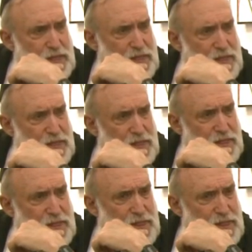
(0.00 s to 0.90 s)

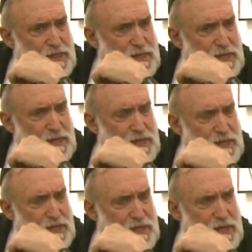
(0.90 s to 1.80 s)

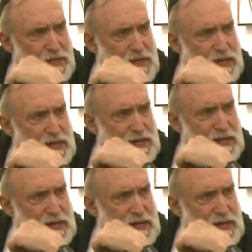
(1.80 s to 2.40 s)
This person isn't speaking.